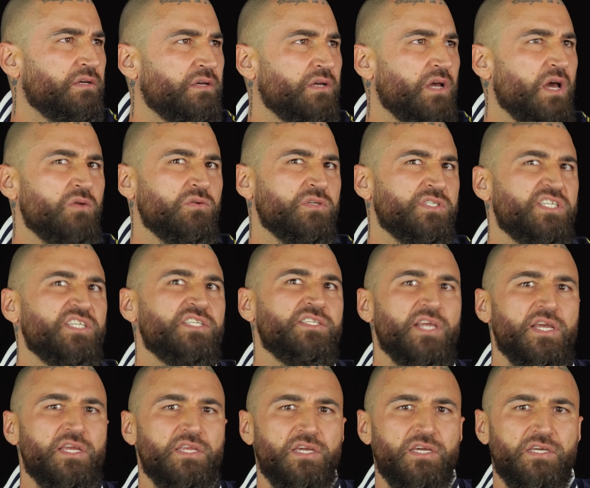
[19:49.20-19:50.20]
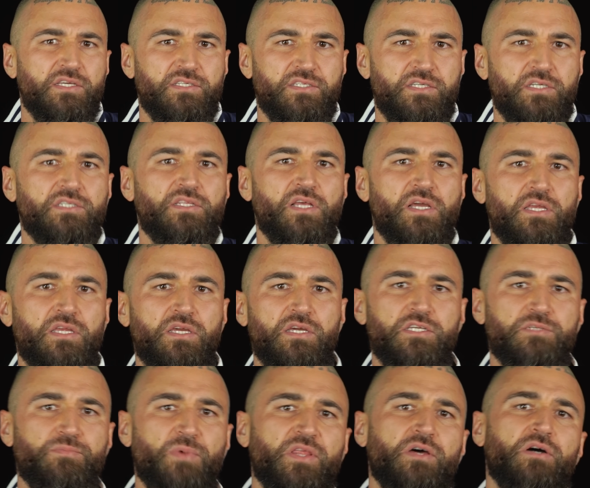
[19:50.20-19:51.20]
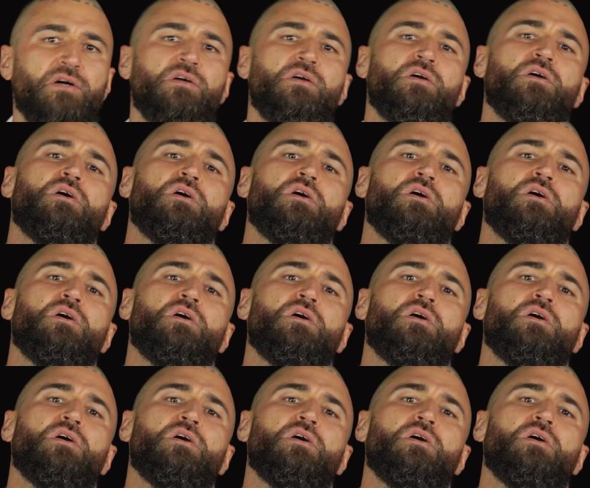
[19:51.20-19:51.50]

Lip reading: how long was it? 16 years, 16 years, brother.